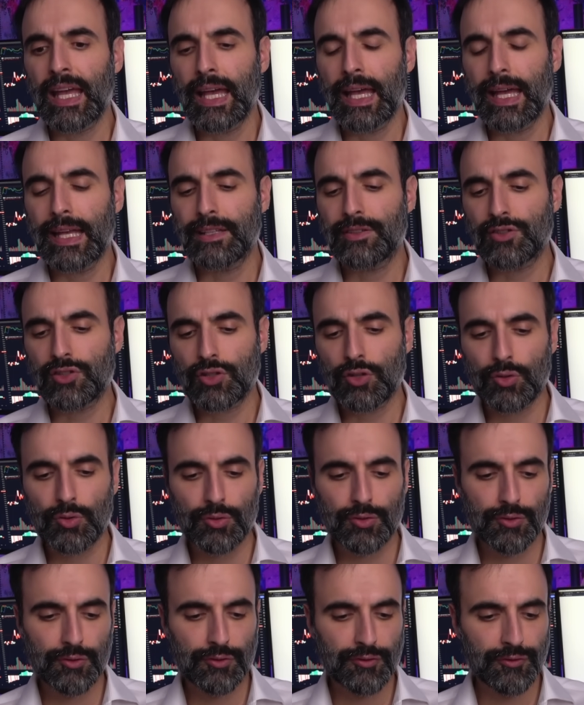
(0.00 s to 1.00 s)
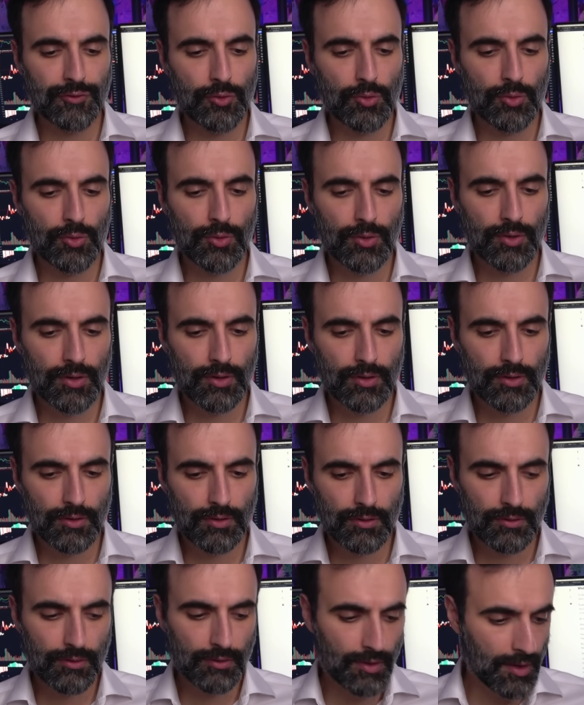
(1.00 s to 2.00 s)
And so for
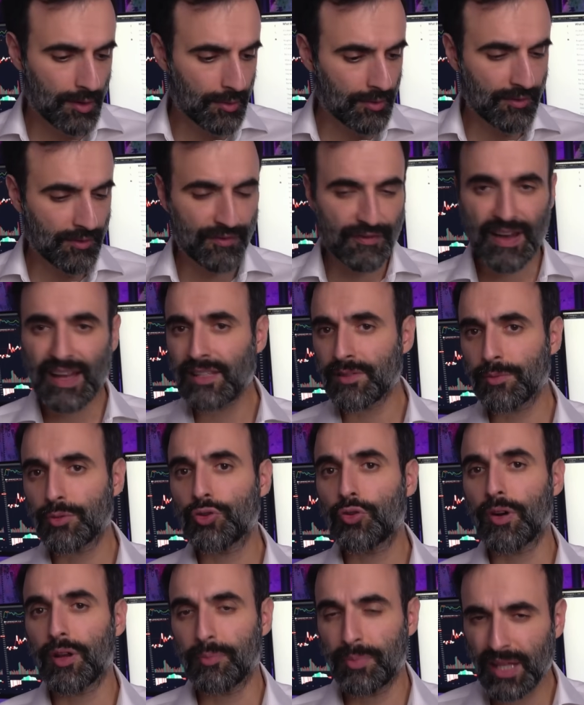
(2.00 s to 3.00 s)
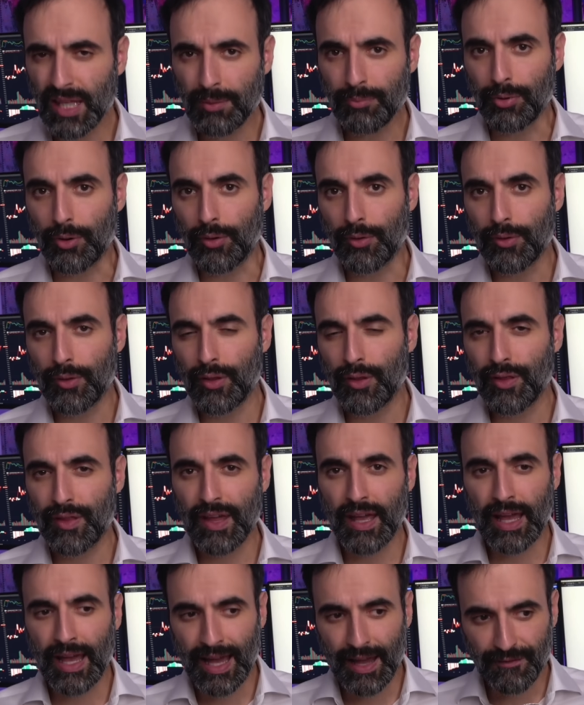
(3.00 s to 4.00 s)
the vast majority of people,
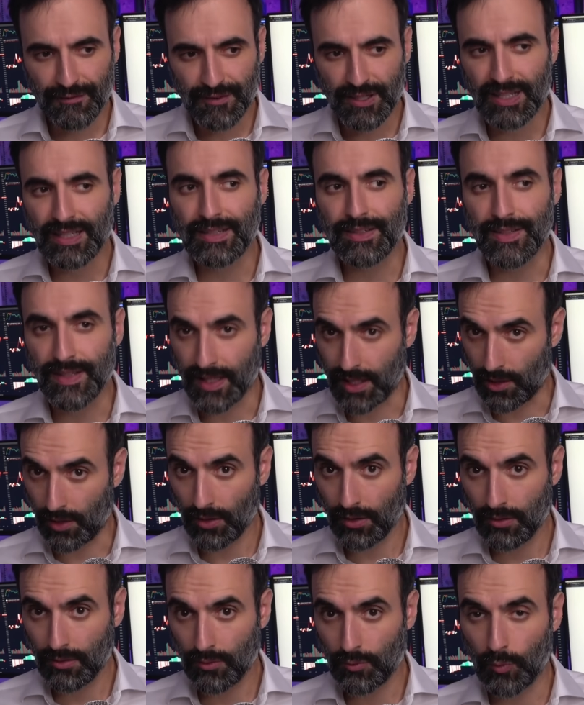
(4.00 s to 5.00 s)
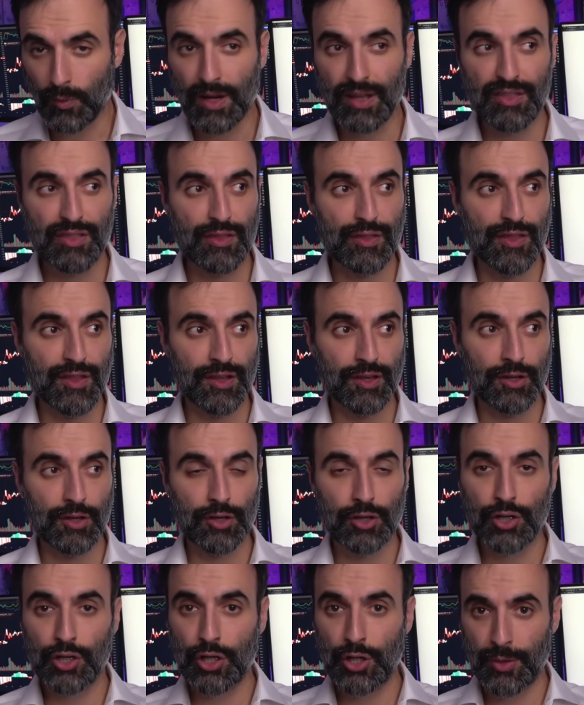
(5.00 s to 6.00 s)
they have to deal with the
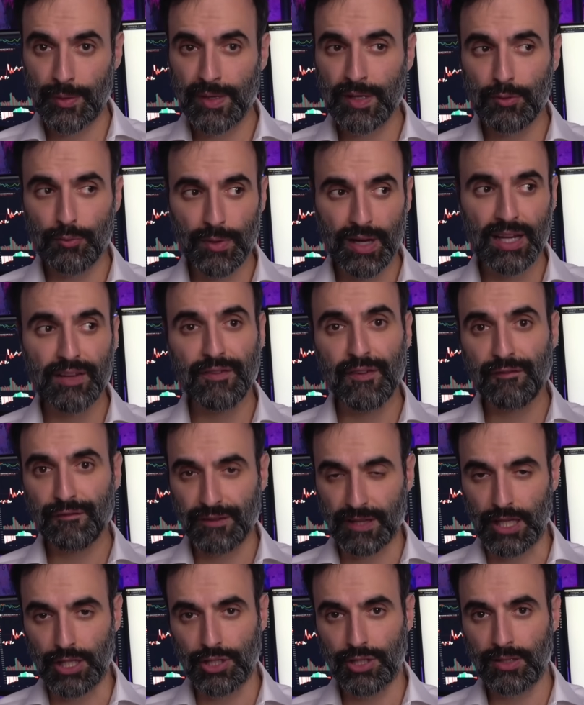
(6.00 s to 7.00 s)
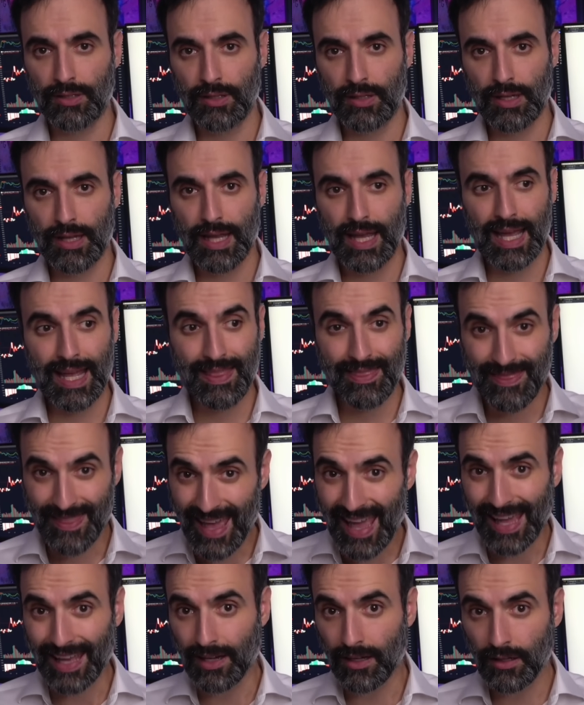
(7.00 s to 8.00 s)
current rate of inflation and
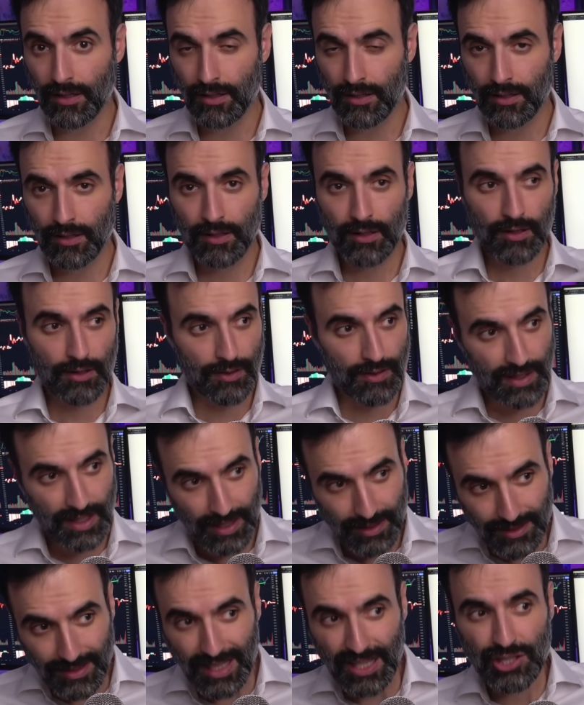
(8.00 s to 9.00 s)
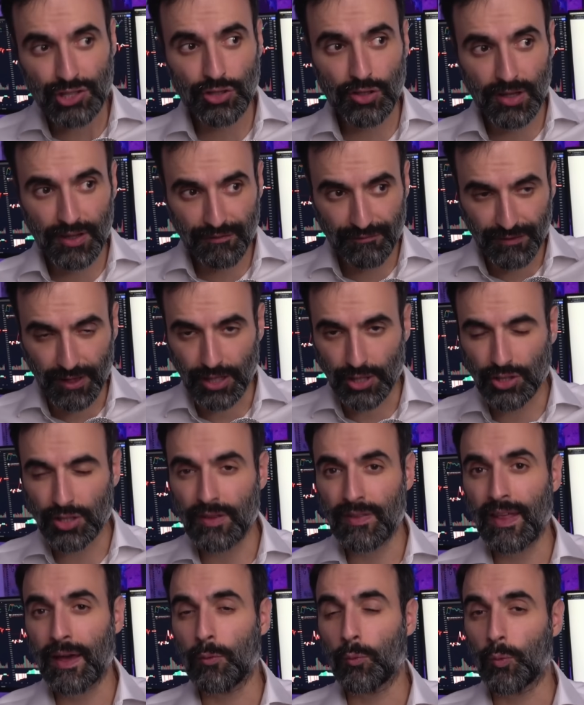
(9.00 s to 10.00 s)
then the additional inflation
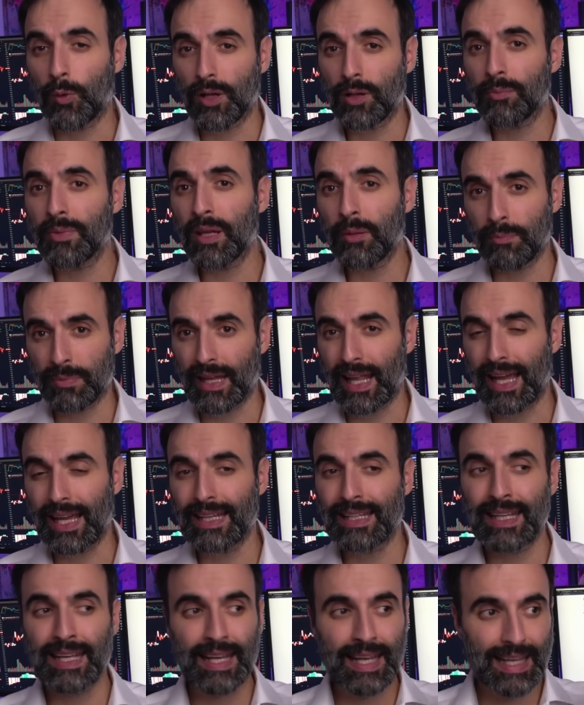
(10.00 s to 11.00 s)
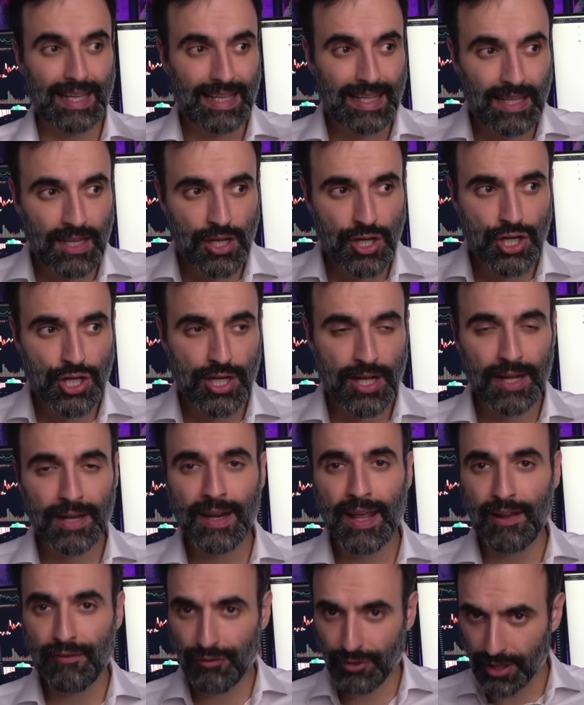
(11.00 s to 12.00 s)
that will be applied each and
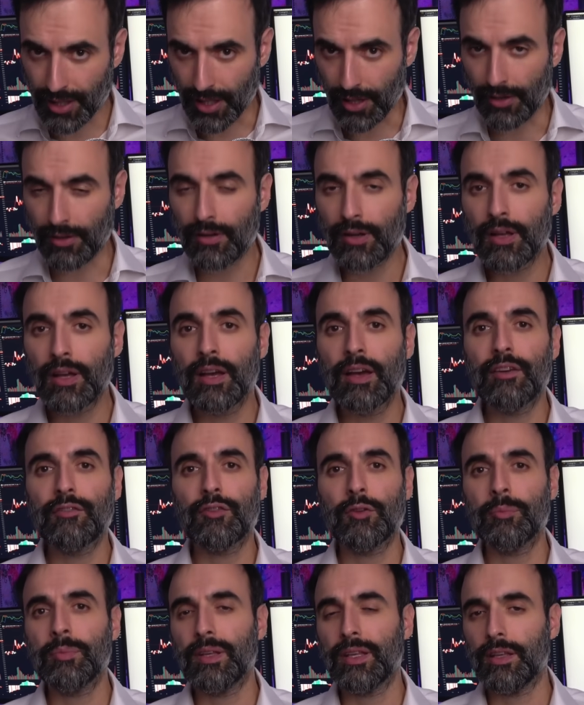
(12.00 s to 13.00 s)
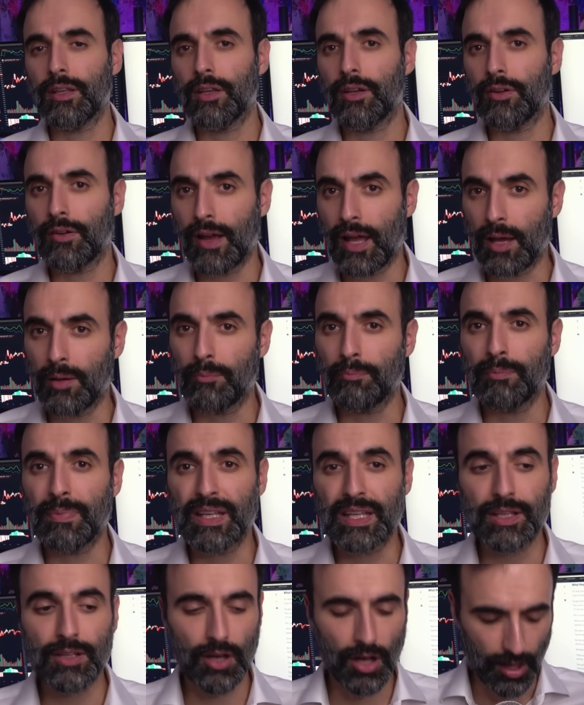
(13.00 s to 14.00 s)
every year from here and
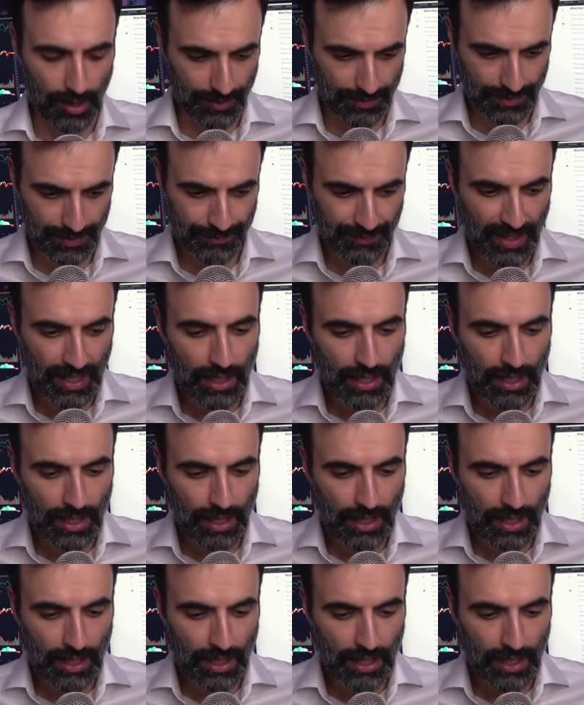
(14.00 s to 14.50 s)
beyond.